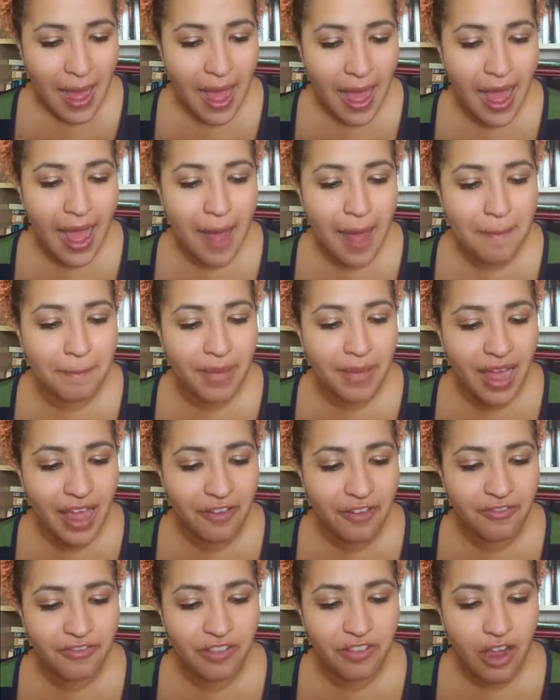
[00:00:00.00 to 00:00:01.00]
uh,
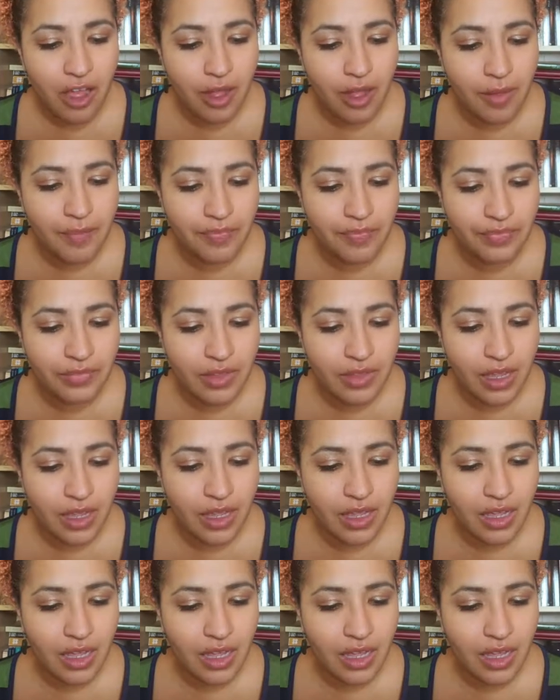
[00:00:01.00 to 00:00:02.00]
but from
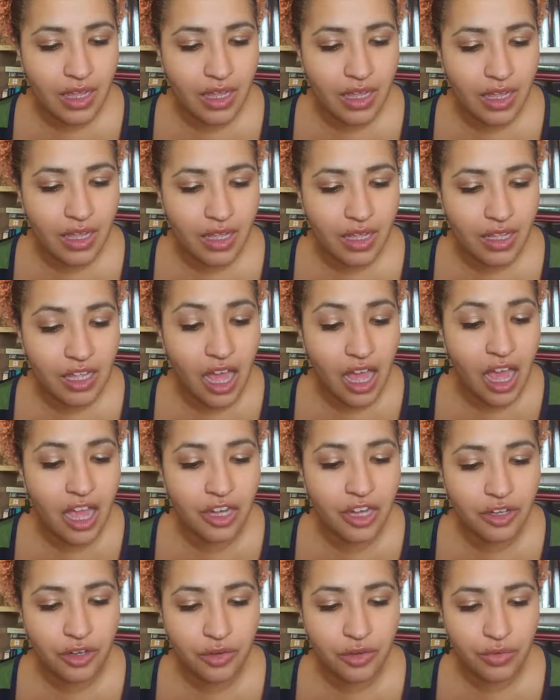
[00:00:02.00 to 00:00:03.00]
uh,
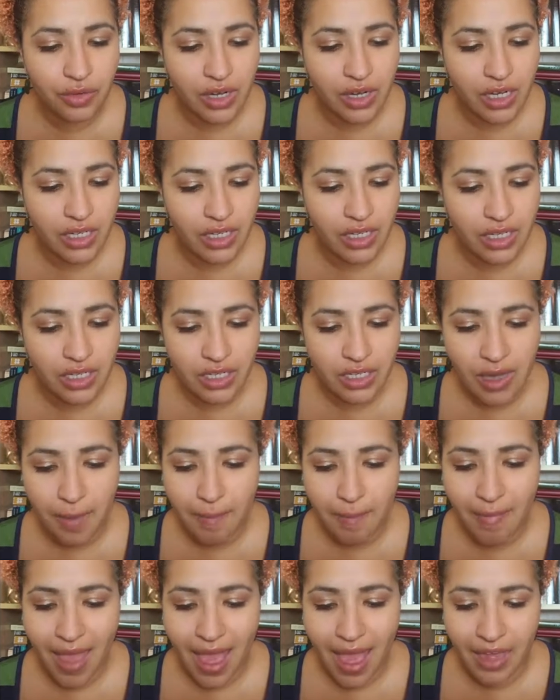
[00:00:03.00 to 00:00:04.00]
concreted
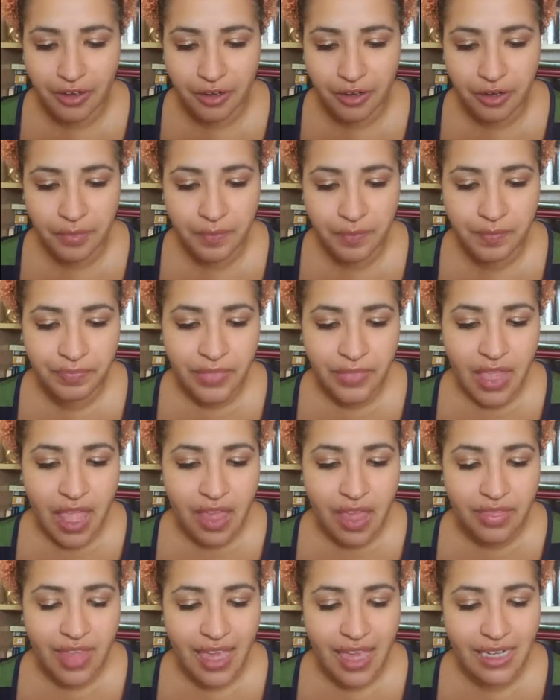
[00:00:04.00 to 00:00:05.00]
matter,
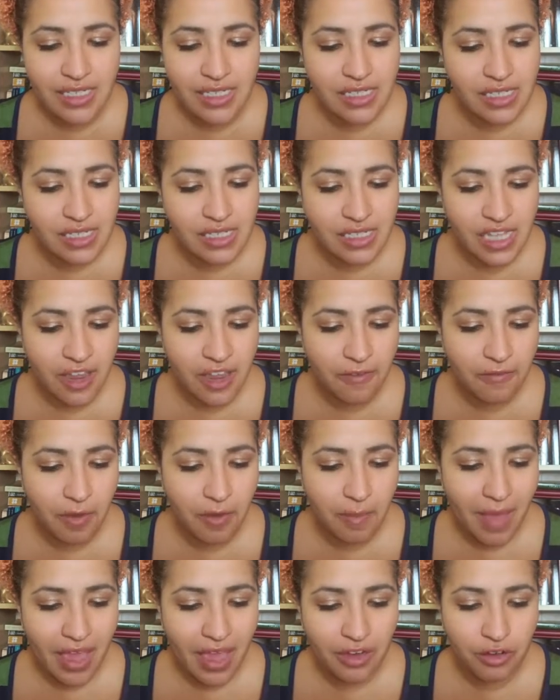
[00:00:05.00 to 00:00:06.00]
that is to say, from
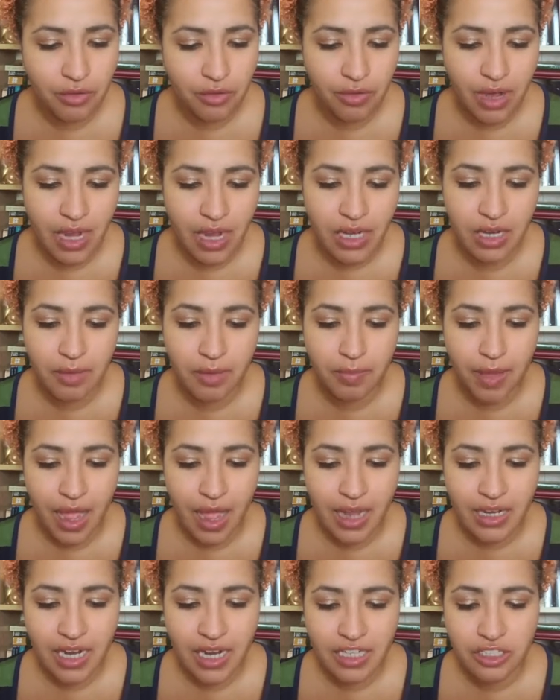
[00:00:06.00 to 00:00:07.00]
matter created by
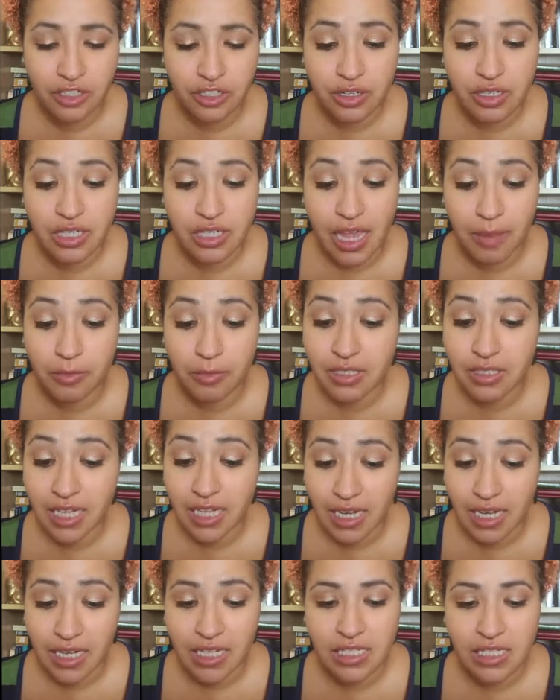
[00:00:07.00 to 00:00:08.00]
nature
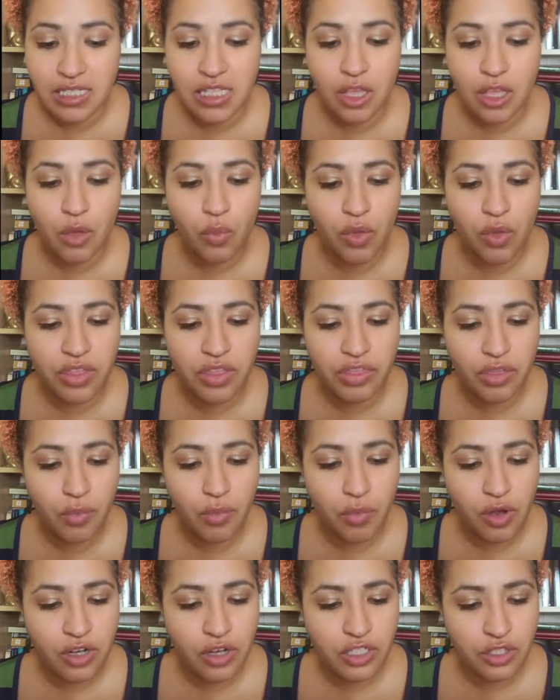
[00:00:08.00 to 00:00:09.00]
simultaneously with the
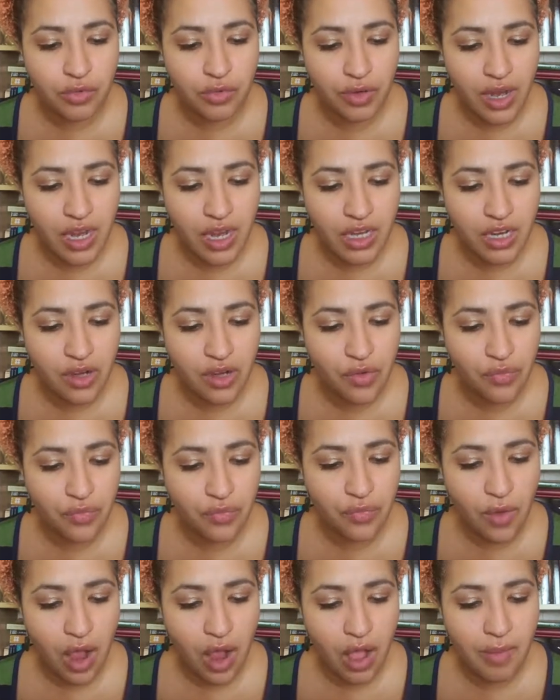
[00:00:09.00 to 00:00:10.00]
works created
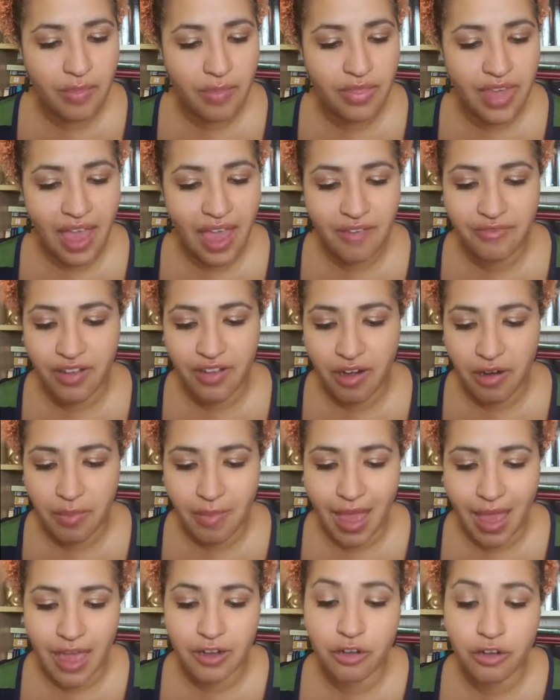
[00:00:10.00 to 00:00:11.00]
from that very
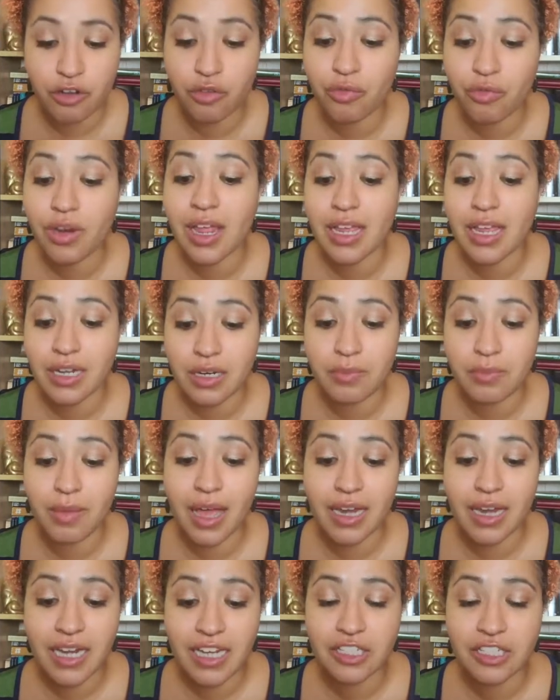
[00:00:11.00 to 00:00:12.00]
matter created
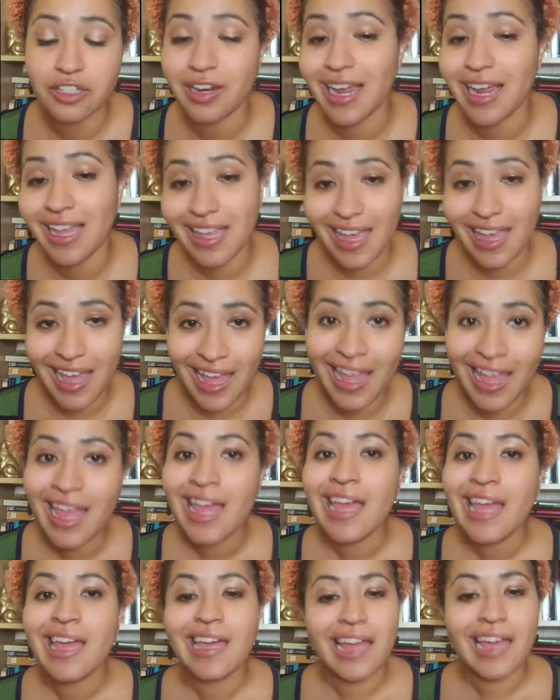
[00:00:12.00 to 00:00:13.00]
by nature, aka
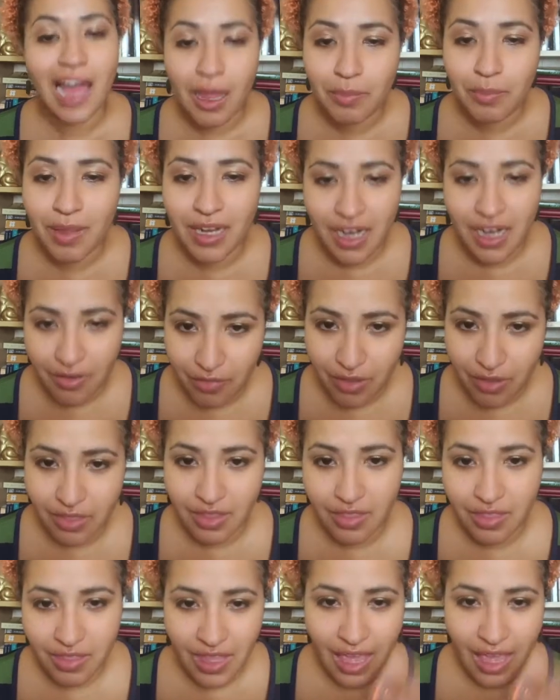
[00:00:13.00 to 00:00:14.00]
God made
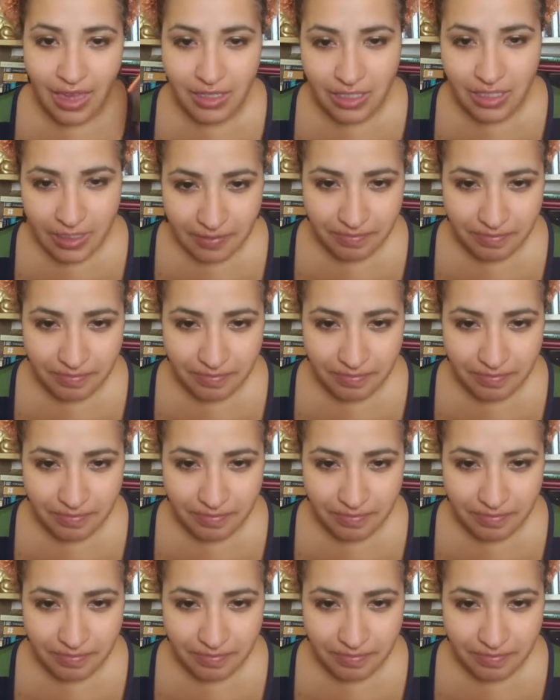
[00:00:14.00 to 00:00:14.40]
everything the end.